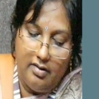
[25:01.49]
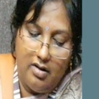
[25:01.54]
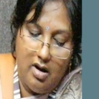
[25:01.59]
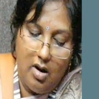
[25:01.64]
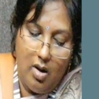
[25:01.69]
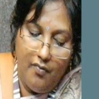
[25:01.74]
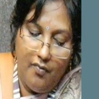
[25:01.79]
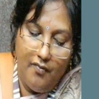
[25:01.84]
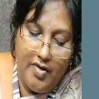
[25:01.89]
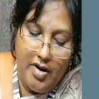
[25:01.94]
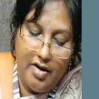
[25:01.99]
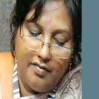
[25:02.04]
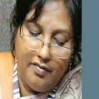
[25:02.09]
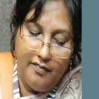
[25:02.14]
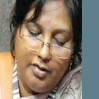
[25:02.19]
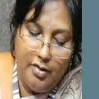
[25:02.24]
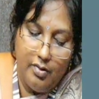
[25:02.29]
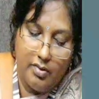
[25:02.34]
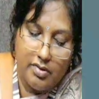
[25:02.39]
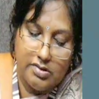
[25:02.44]
Now whenever
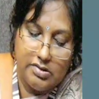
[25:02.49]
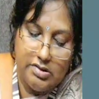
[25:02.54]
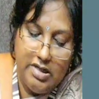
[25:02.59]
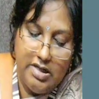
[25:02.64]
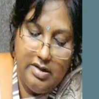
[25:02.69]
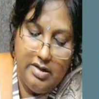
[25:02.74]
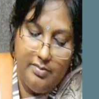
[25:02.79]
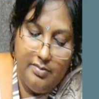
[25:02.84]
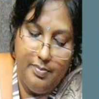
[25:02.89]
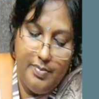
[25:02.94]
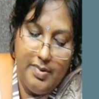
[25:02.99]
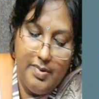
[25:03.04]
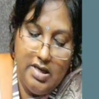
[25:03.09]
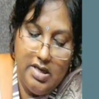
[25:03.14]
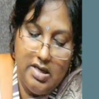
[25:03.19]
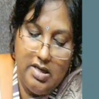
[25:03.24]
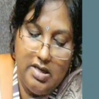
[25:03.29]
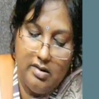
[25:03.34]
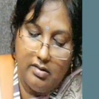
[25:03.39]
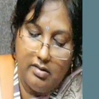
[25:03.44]
you are seeing B
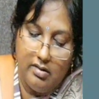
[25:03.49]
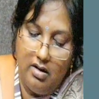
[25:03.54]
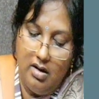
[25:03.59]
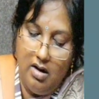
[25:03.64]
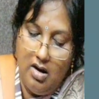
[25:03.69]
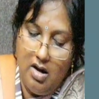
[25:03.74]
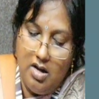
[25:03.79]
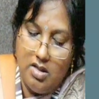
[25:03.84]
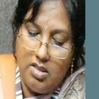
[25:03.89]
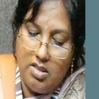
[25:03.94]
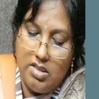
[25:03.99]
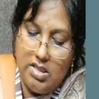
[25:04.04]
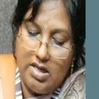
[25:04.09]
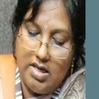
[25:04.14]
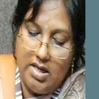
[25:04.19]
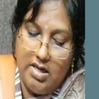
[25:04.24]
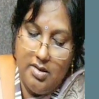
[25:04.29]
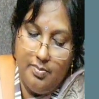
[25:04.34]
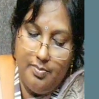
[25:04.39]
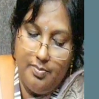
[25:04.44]
here,
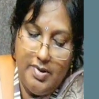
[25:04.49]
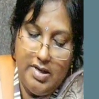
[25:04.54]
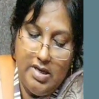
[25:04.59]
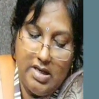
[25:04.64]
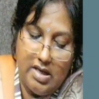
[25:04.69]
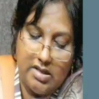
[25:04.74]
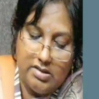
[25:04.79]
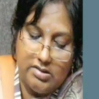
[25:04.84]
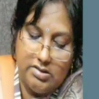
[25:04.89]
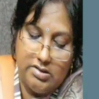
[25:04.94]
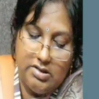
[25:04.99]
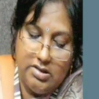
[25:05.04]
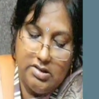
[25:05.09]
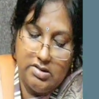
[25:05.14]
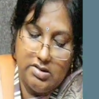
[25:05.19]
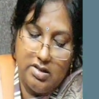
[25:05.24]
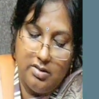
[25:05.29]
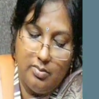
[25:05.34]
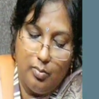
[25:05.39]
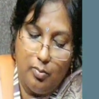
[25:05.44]
then B as it
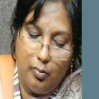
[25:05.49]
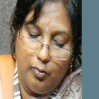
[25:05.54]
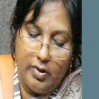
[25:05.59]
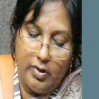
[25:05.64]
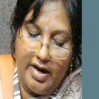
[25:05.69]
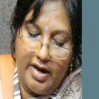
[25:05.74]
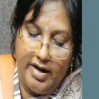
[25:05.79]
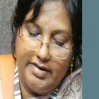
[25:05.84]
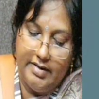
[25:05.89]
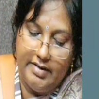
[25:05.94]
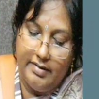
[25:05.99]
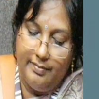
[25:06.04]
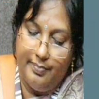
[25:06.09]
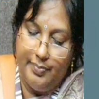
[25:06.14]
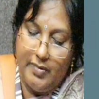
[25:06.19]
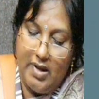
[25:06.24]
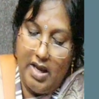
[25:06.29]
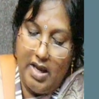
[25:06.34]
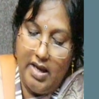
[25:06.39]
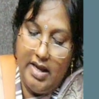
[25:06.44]
is and move right.
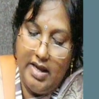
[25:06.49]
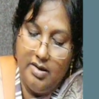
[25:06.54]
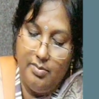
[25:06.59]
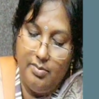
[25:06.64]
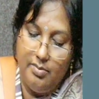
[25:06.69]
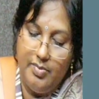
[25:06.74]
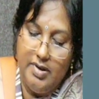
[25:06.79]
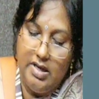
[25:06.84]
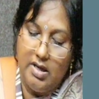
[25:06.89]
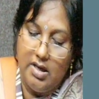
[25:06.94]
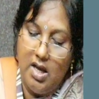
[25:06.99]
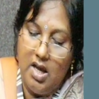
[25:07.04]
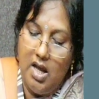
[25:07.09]
Again B.